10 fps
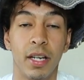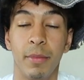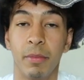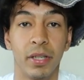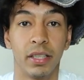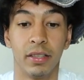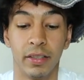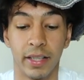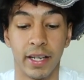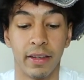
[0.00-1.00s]
I mean, big in the
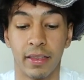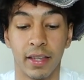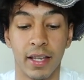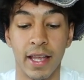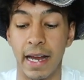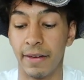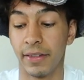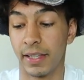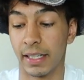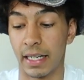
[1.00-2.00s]
length,
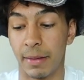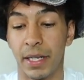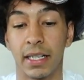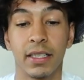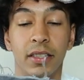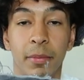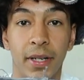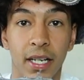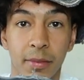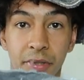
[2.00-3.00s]
everything. I mean, I cut the
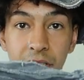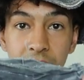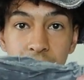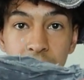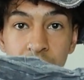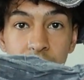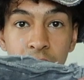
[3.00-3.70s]
bottoms here.